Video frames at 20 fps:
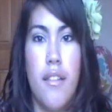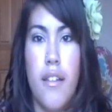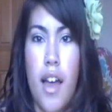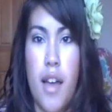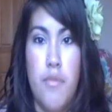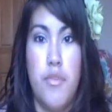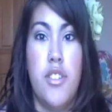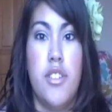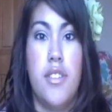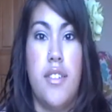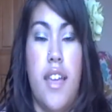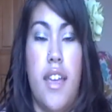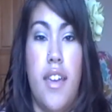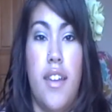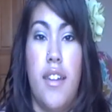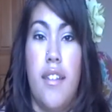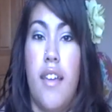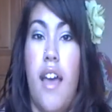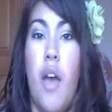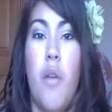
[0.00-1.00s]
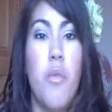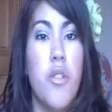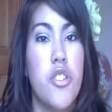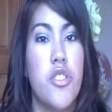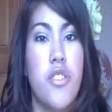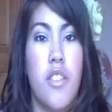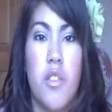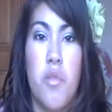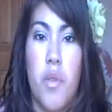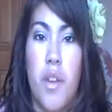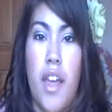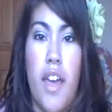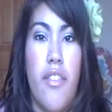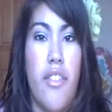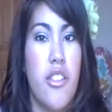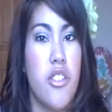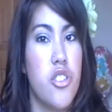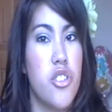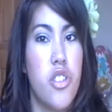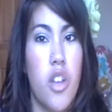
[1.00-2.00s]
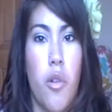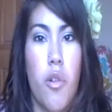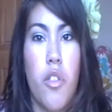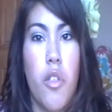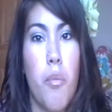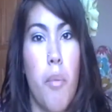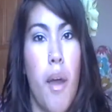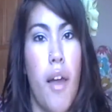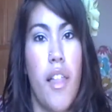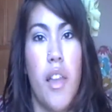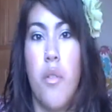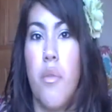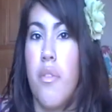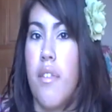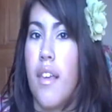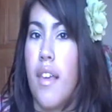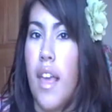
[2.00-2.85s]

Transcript: I'm just saying, I wish this one had stuck with the pilot.